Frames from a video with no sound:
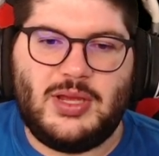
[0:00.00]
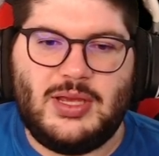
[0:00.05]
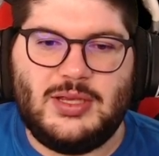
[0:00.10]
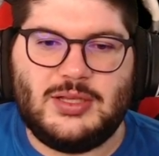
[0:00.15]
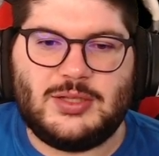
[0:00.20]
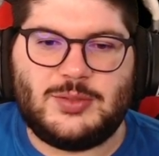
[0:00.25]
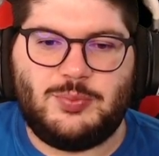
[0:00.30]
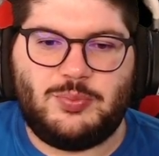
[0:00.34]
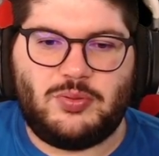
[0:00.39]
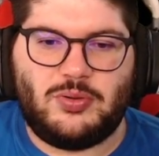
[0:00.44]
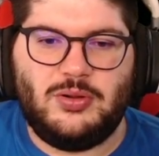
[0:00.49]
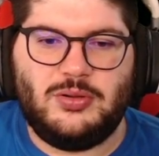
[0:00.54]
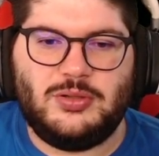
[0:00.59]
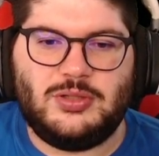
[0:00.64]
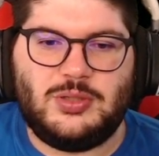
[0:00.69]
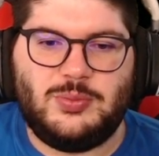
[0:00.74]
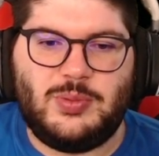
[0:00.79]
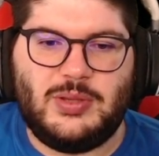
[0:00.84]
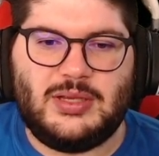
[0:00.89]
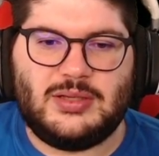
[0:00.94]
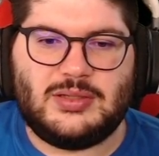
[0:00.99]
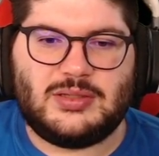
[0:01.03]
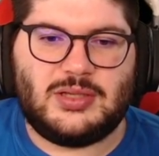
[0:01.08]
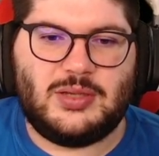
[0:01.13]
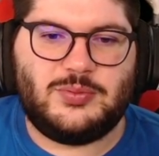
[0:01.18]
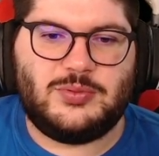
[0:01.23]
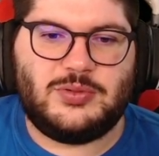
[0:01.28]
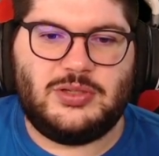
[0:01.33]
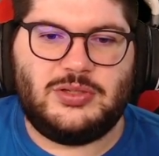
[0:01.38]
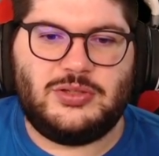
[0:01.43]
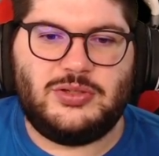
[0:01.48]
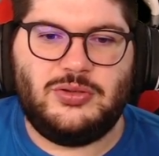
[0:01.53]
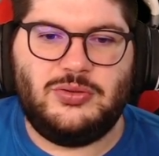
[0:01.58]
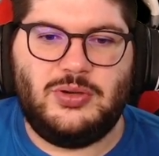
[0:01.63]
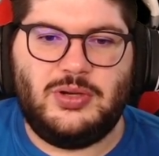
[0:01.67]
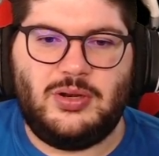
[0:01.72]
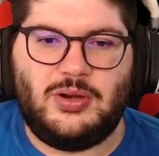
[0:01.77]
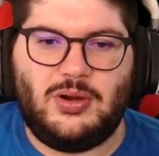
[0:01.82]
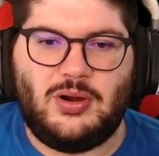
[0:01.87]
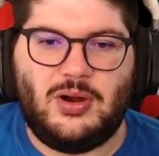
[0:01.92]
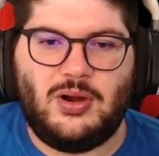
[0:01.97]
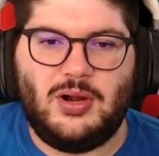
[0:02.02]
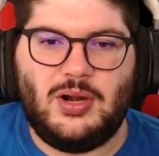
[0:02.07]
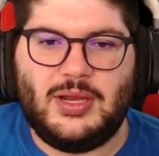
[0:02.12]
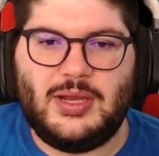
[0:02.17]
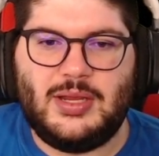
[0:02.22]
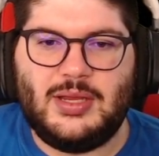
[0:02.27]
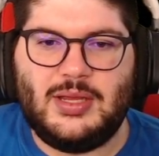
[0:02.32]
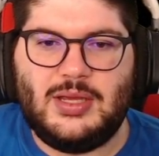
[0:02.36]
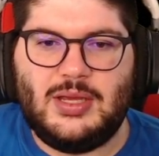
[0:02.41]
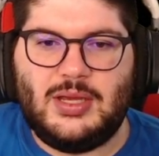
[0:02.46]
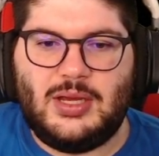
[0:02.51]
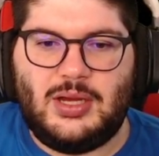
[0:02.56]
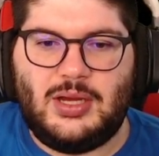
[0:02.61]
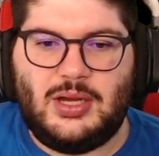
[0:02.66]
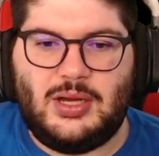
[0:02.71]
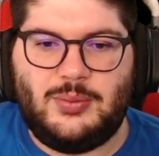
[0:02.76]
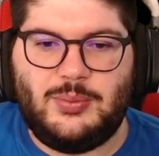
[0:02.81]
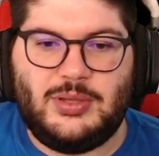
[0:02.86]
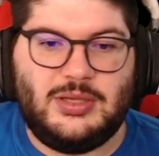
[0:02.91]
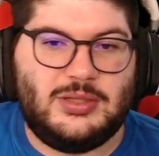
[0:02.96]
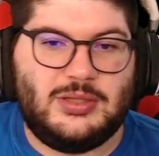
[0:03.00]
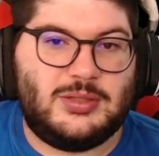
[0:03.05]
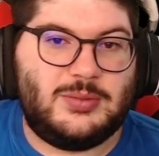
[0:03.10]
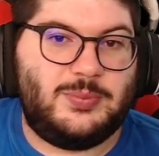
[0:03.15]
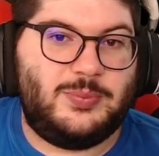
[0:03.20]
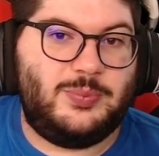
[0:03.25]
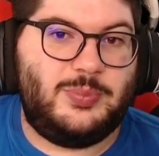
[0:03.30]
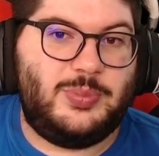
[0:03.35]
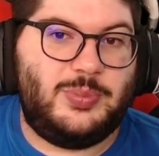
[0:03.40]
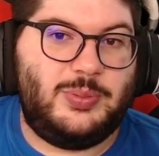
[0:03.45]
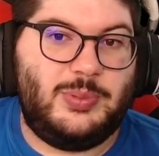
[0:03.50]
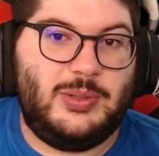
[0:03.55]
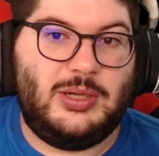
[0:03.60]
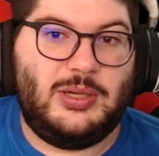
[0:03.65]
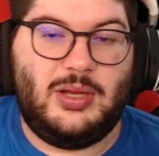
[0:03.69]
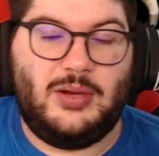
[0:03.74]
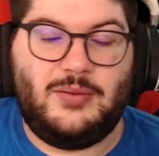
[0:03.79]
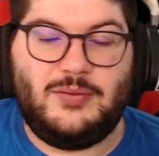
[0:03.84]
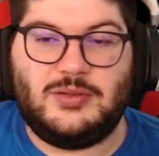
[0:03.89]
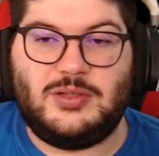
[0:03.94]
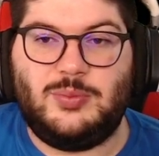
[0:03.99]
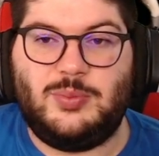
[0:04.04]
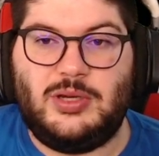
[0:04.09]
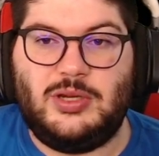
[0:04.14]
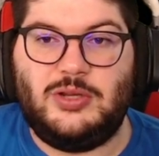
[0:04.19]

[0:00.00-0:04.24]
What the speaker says: is prone to being substituted early. He's obviously been